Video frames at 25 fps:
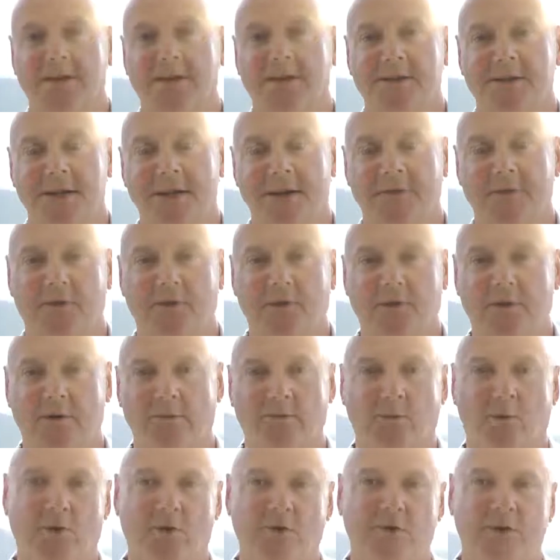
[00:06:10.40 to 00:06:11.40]
so therefore a
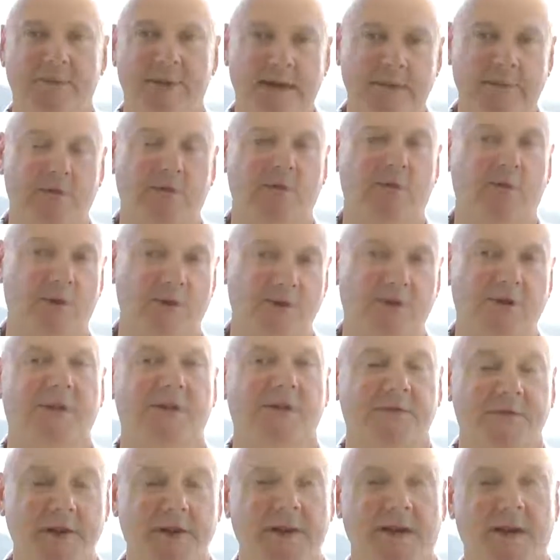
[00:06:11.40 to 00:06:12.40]
lot more than the people who are watching
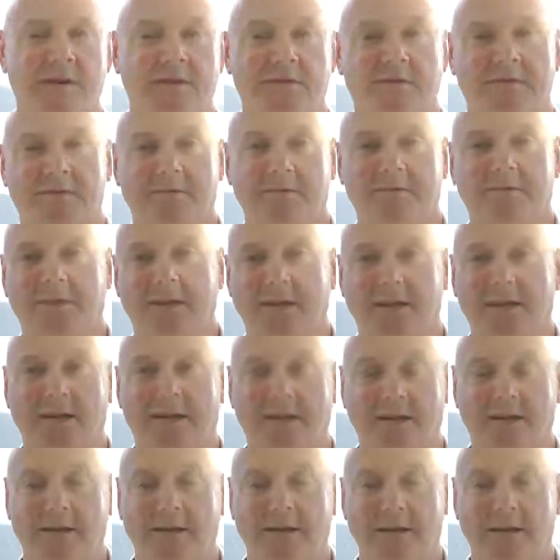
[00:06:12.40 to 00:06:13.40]
this video,
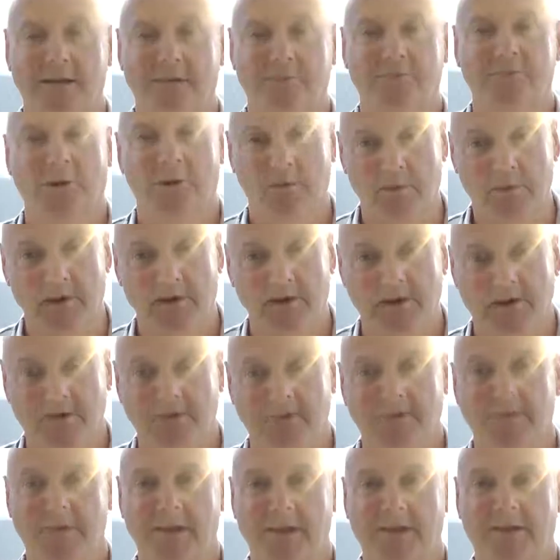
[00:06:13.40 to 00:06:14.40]
probably,
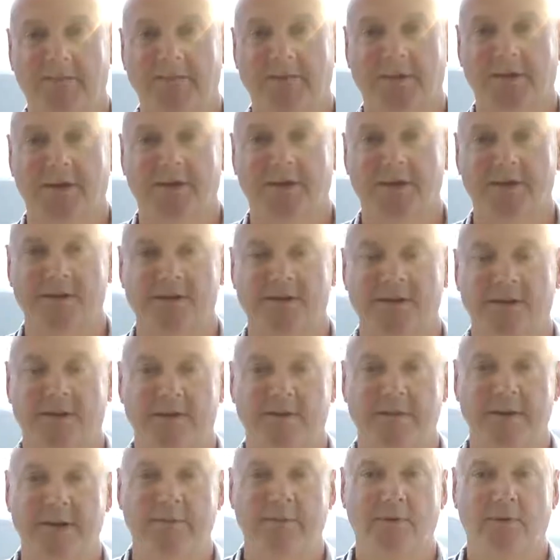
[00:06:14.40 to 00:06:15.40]
because
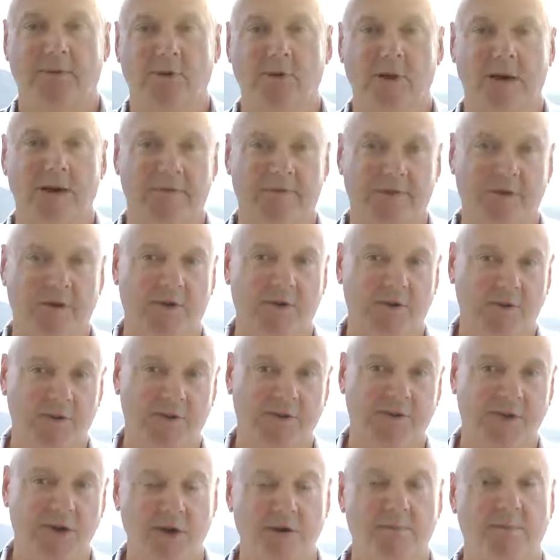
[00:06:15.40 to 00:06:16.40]
the people who have got to
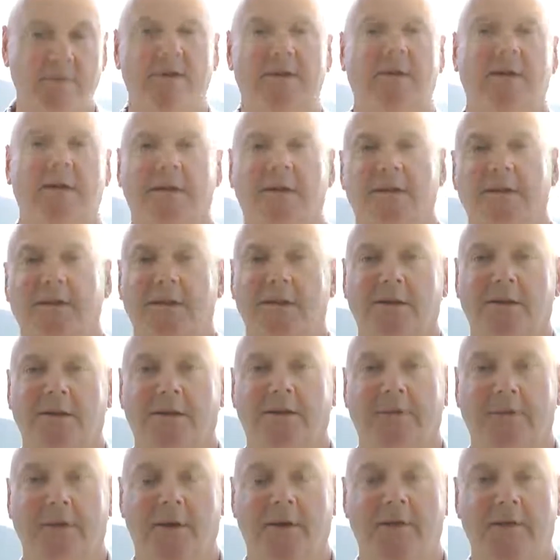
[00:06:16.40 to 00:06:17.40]
the top
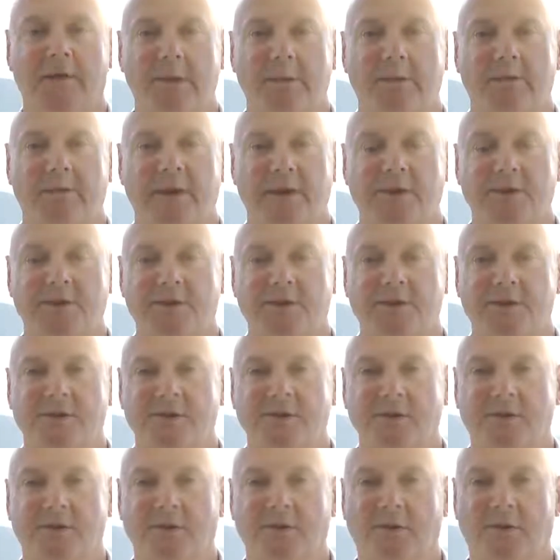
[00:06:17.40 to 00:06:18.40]
of their
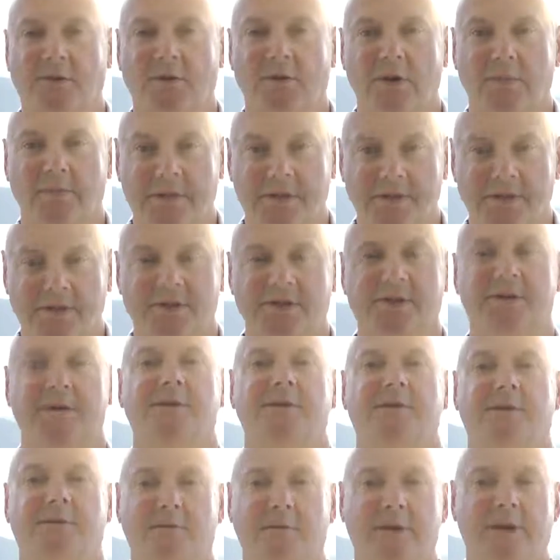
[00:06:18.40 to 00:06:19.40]
professions or their
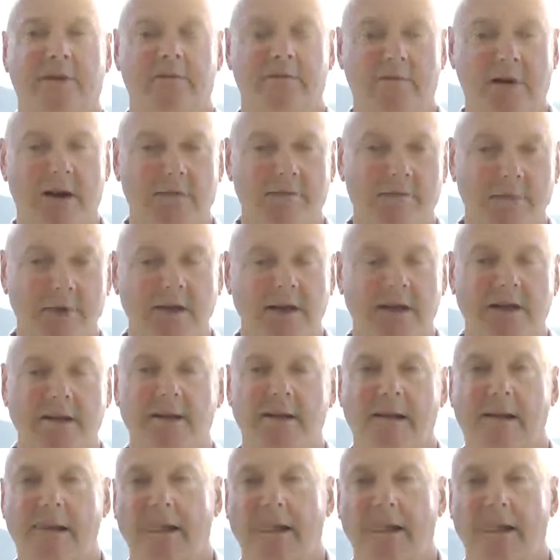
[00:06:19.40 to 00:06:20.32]
businesses or whatever it might be